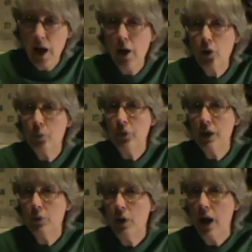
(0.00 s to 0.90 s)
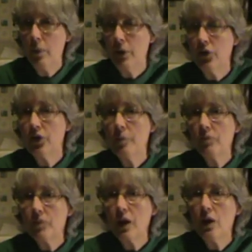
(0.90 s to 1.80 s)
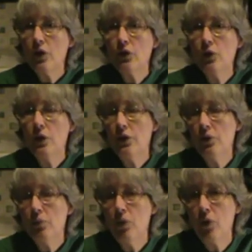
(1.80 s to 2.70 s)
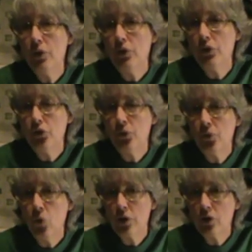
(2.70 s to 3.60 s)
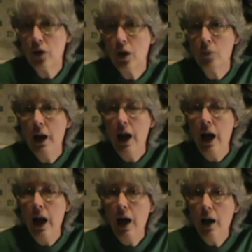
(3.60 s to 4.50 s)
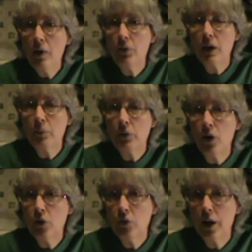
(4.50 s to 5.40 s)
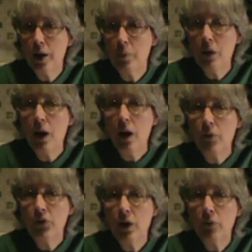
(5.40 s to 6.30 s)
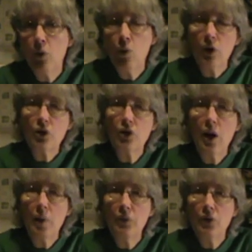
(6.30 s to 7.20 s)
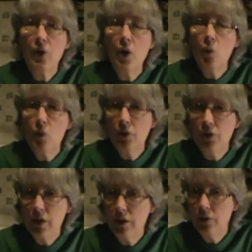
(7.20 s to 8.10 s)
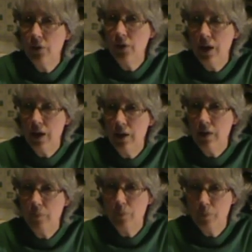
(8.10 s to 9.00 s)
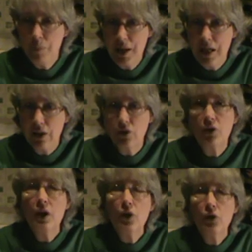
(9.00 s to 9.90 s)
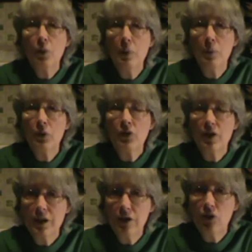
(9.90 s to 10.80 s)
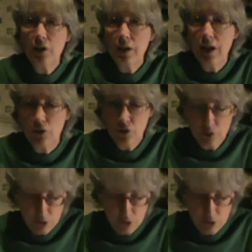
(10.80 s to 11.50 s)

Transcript: how to breed rabbits. So it is important that your 4-H Club have a program of several workshops within the meetings so members can easily get to